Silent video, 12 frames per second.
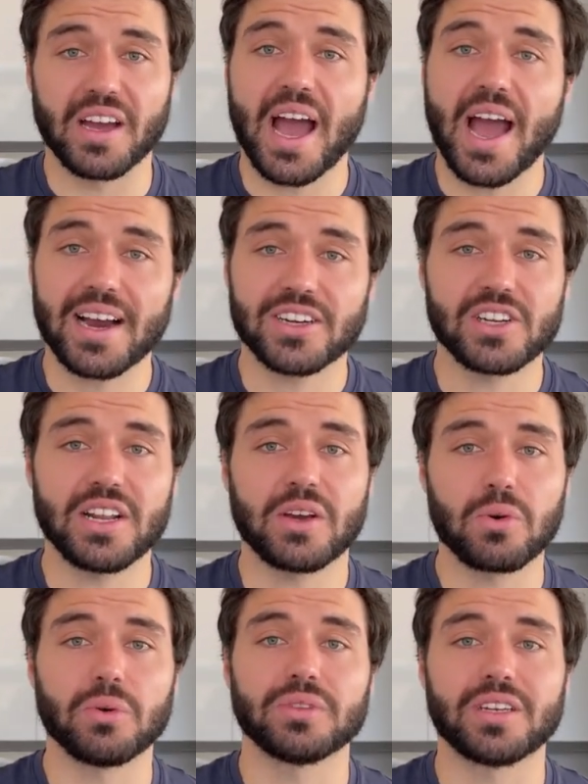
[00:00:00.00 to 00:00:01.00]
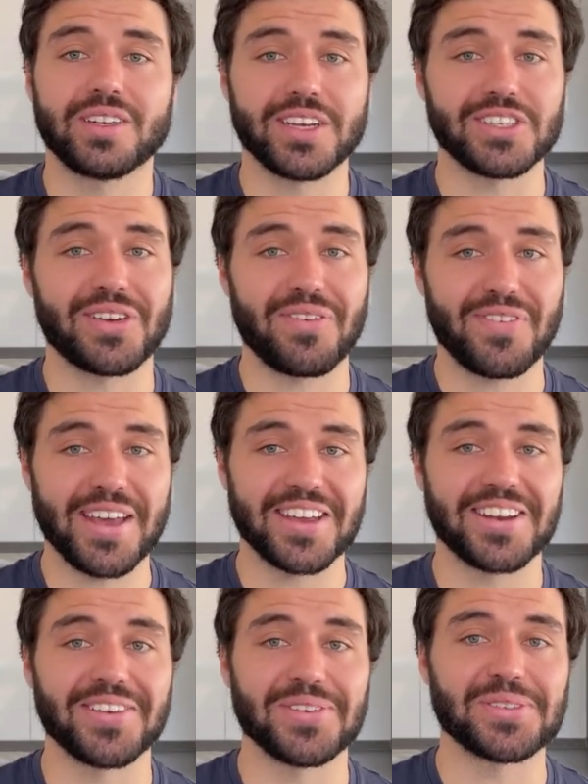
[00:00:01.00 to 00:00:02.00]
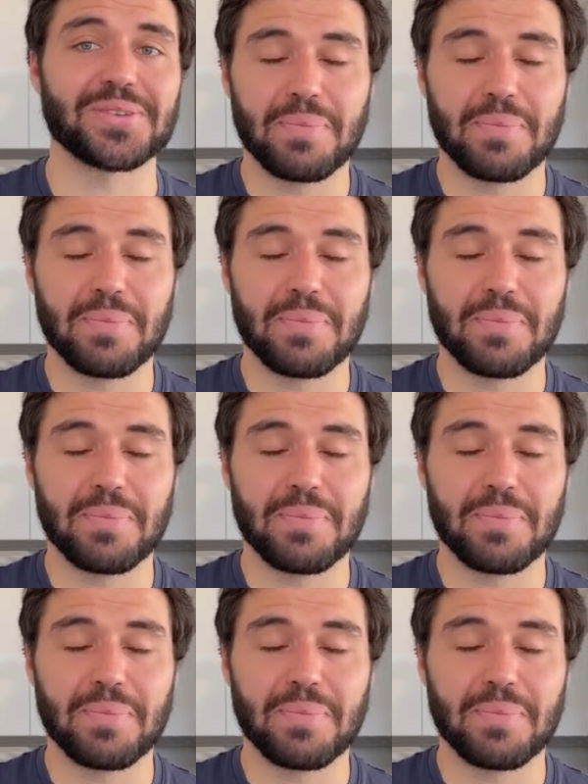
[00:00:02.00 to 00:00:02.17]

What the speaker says: actually called the dish fake news.